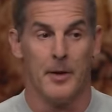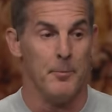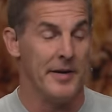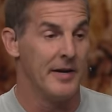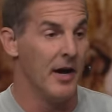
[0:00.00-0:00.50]

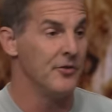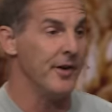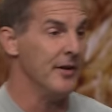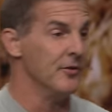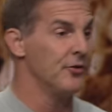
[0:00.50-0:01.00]

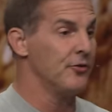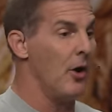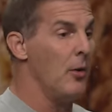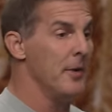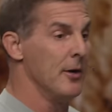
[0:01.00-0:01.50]
Because in
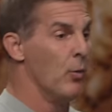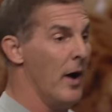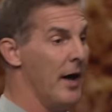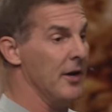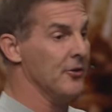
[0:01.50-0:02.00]
so many
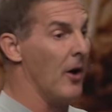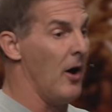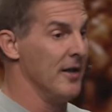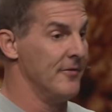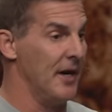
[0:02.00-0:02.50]
ways,
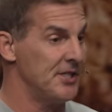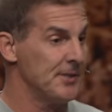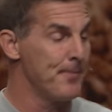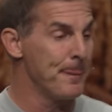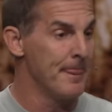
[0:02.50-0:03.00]
all of
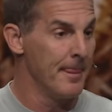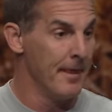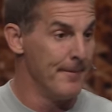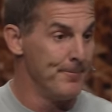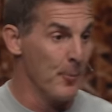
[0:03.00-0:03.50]
us,
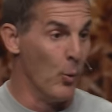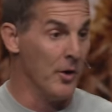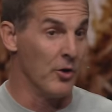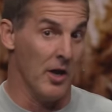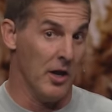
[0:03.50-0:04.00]

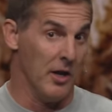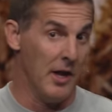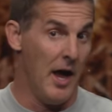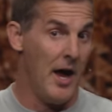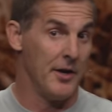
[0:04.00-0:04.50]
we are a
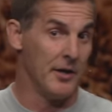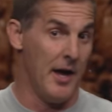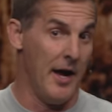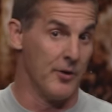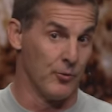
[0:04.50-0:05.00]
lot
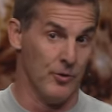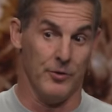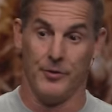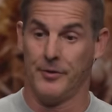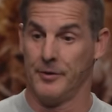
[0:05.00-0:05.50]
like
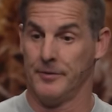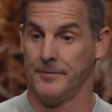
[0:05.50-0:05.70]
Ruth.